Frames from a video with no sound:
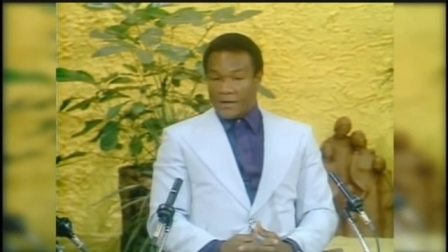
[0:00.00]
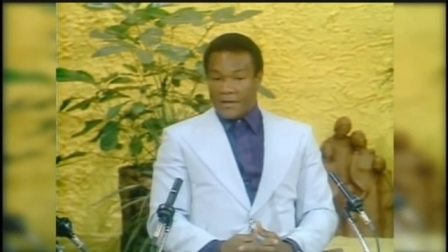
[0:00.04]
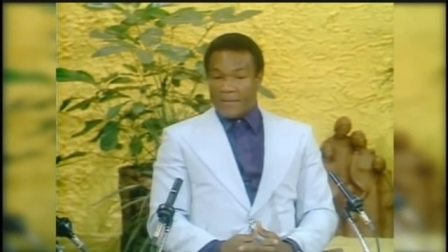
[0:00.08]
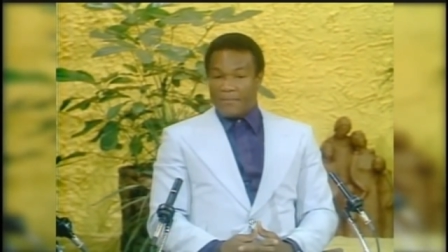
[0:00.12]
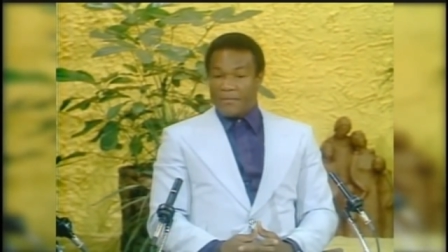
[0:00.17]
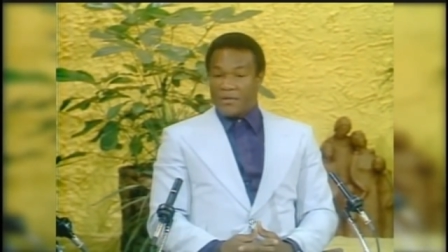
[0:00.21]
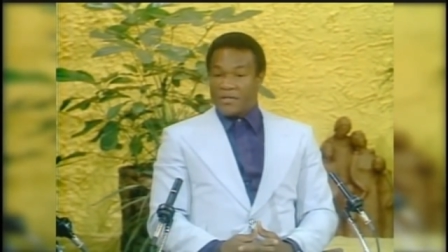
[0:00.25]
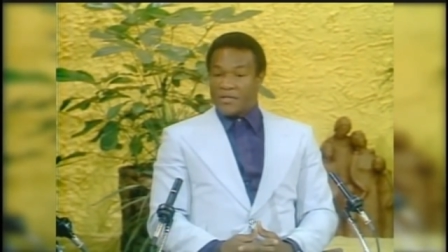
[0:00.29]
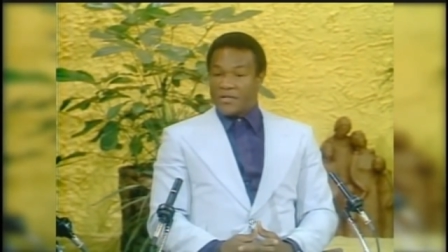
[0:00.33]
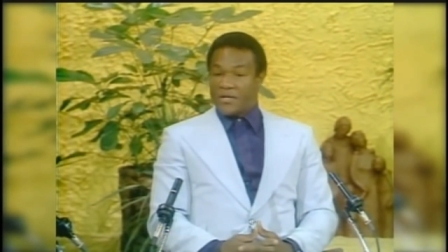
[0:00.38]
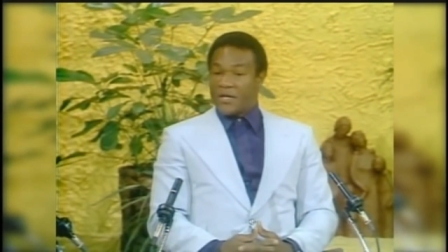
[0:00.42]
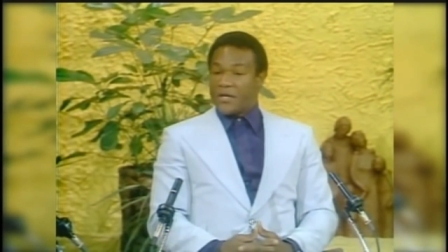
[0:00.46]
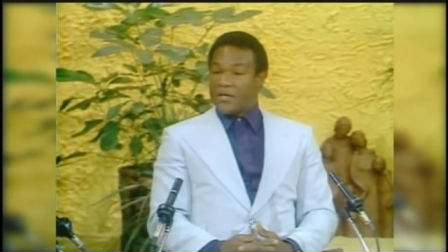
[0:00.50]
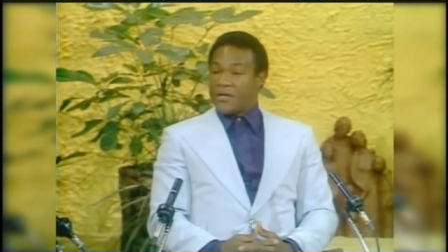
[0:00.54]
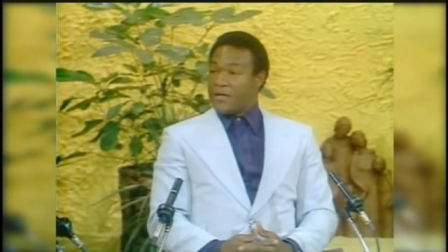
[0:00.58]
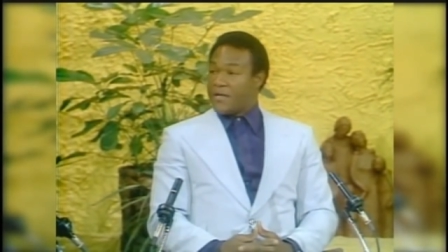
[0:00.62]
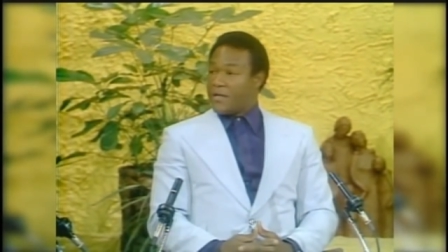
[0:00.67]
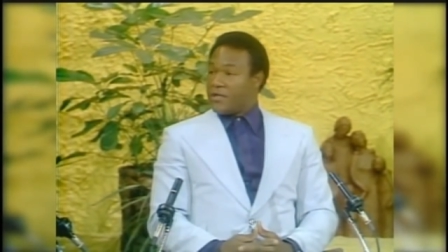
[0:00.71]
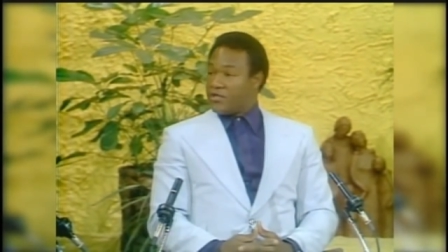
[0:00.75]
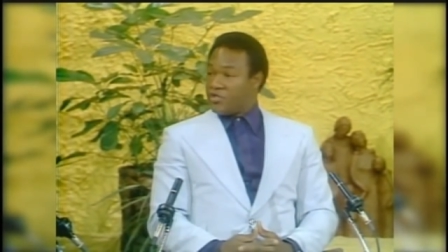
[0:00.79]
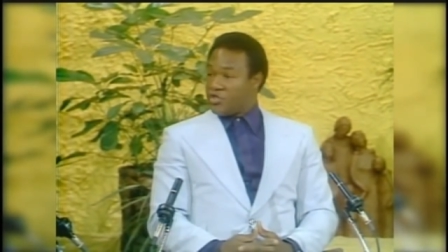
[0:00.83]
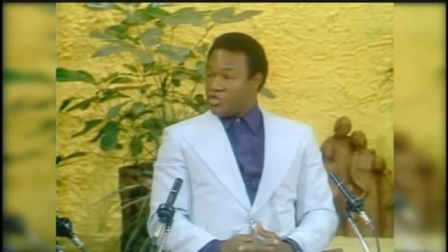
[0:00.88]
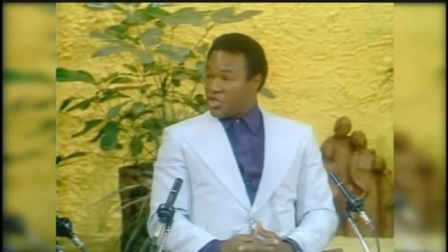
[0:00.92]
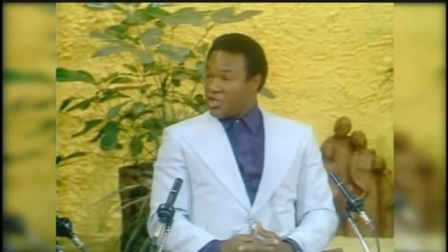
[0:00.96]
Let me tell
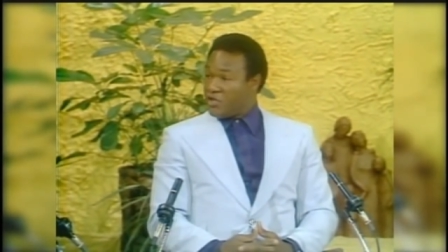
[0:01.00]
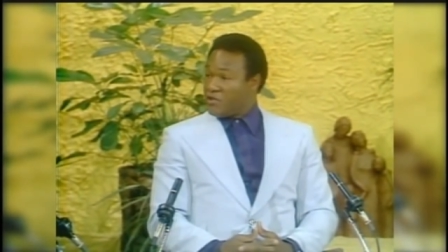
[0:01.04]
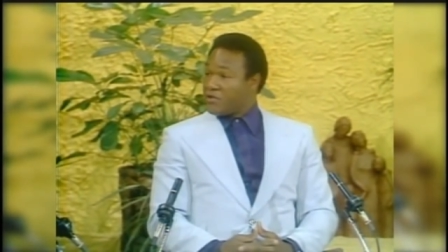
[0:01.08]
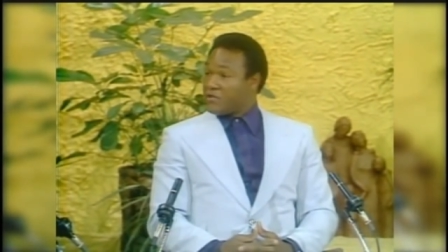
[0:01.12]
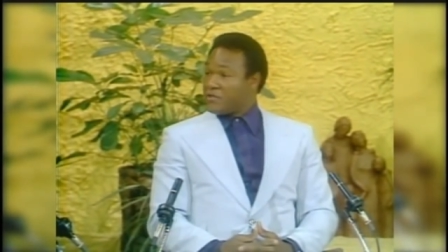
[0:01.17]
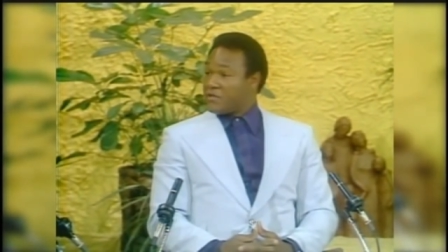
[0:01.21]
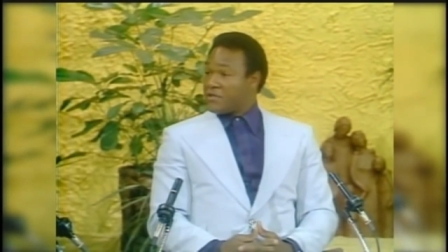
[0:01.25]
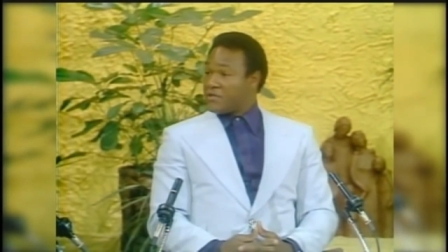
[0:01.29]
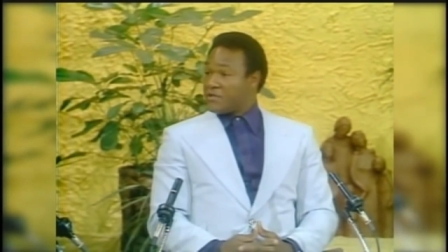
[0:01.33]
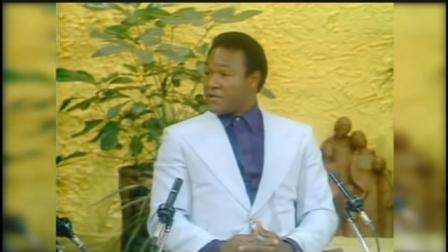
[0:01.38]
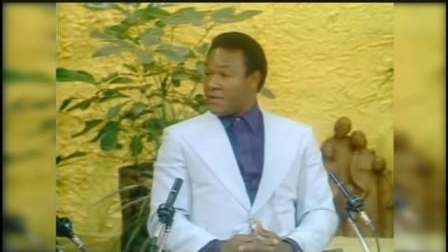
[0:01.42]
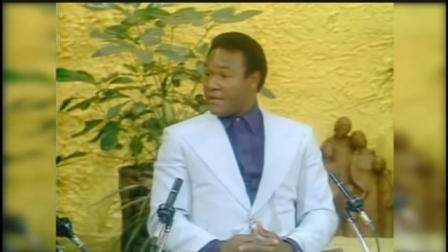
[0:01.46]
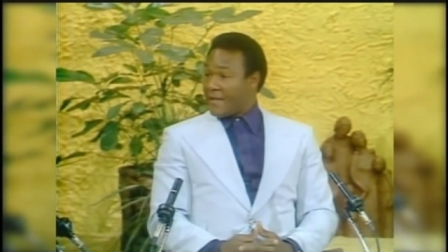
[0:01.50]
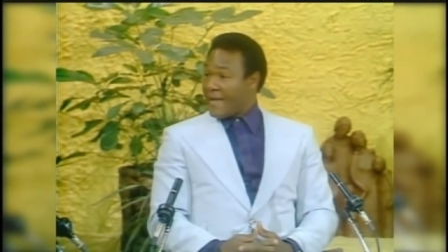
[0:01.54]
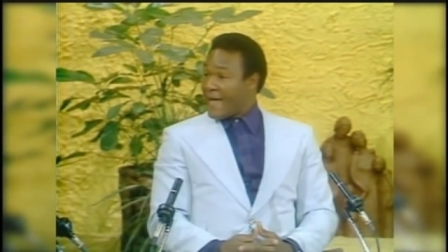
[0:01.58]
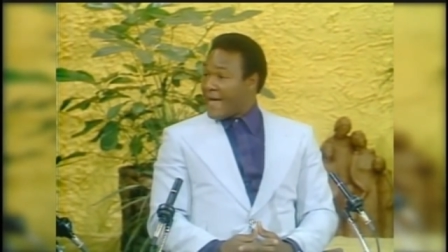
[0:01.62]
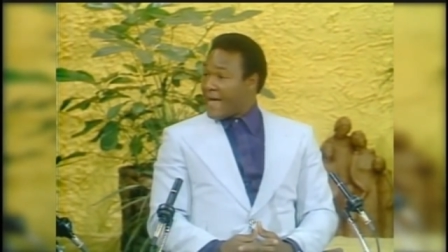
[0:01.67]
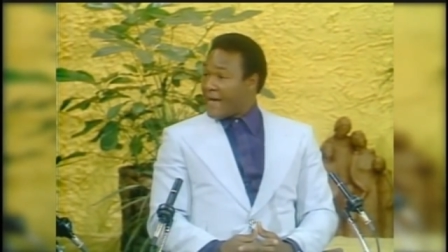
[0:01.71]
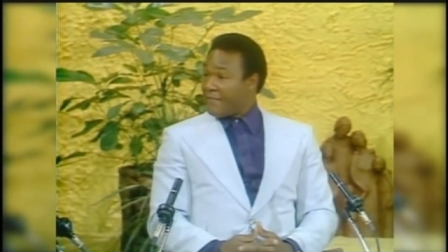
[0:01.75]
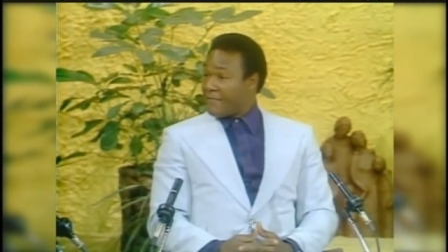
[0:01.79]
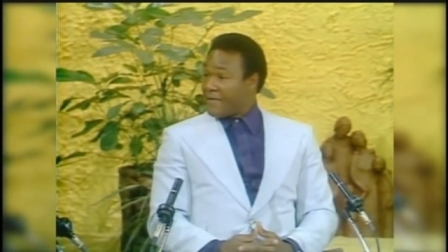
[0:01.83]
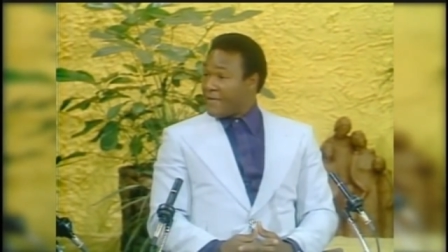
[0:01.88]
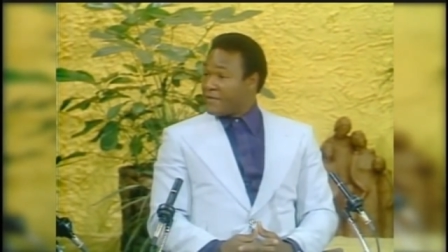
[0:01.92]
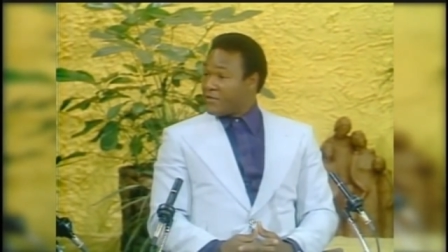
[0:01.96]
you that Jesus is
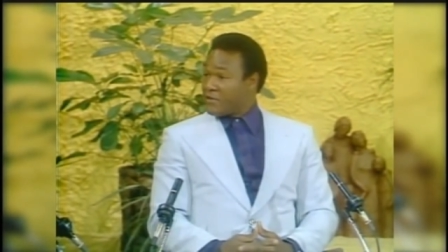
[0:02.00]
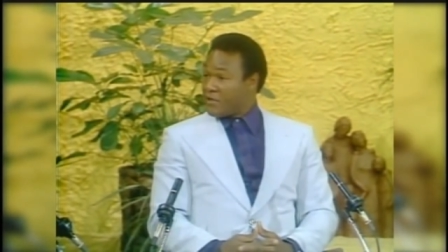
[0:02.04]
alive.